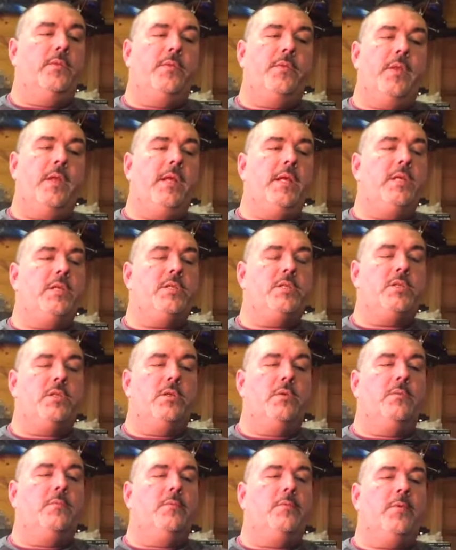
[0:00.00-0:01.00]
These
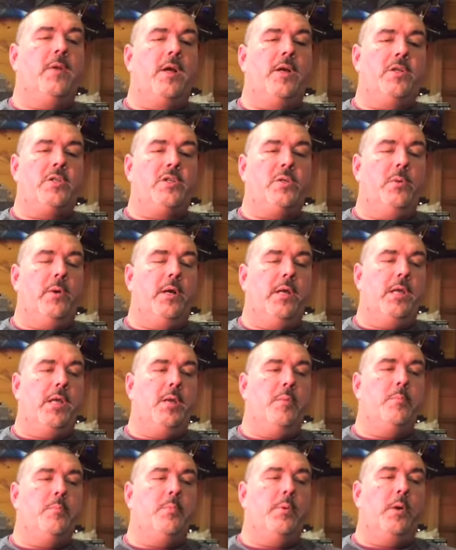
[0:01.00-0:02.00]
fluctuate
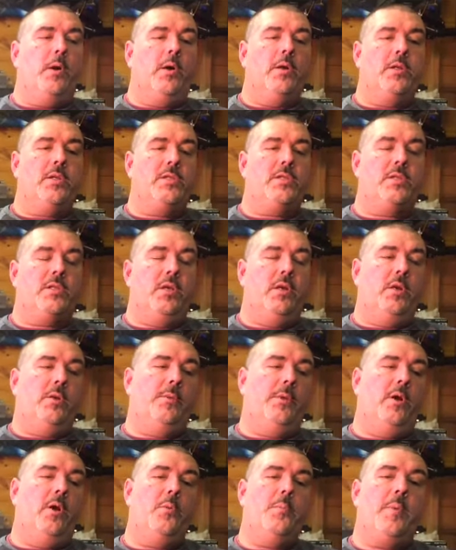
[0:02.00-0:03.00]
in price. I
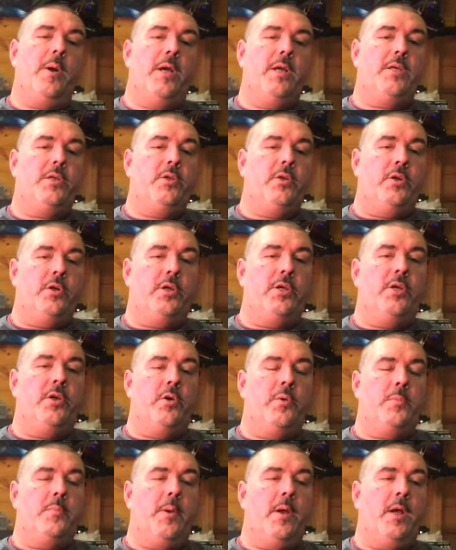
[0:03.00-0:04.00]
mean, I paid
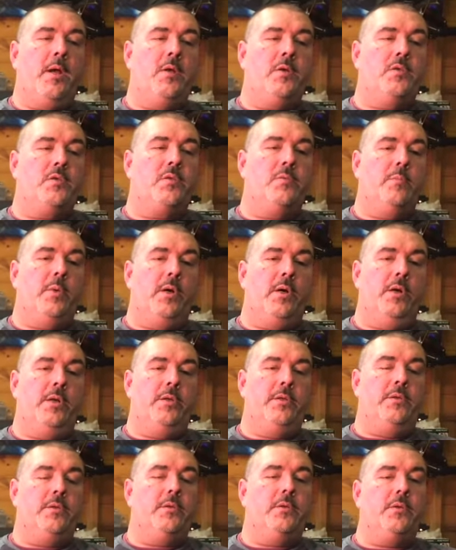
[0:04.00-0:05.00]
£99 for
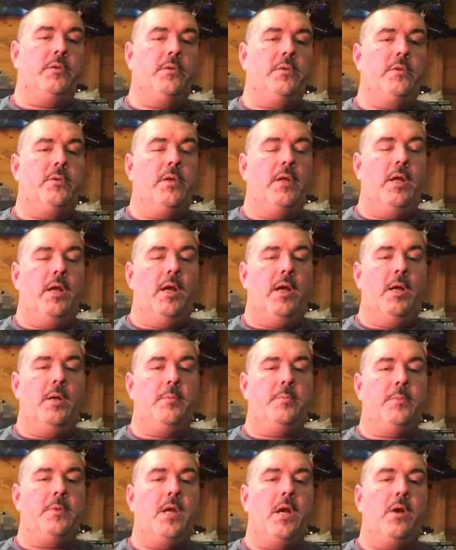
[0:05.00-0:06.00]
mine.
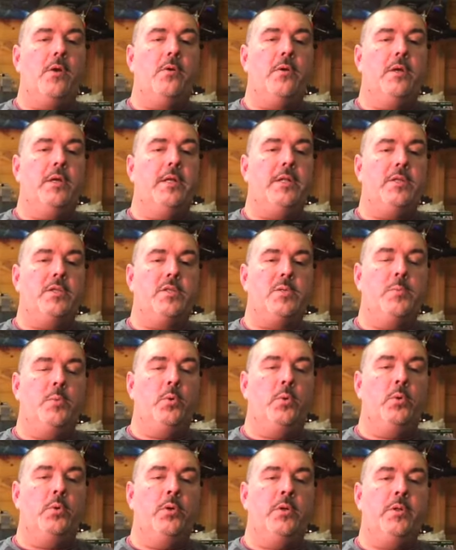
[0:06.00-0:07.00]
Currently, this
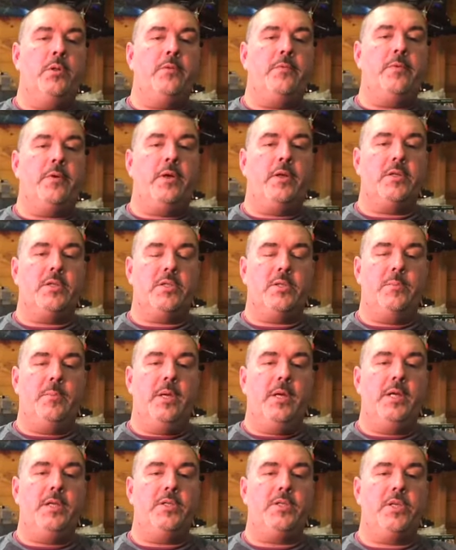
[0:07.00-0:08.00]
morning, the 1st of
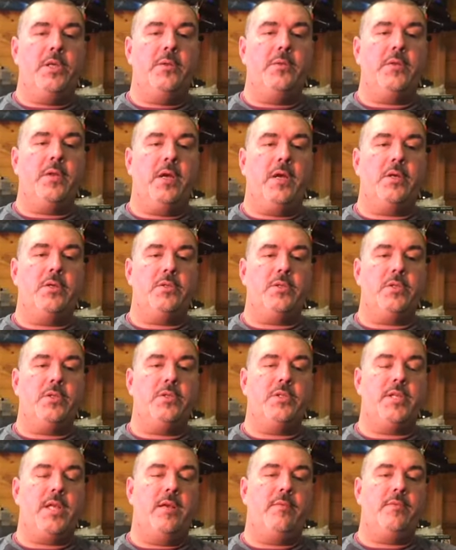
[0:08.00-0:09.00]
May
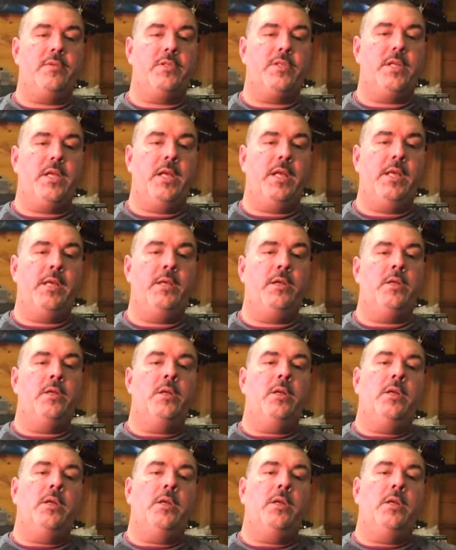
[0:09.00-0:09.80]
2017,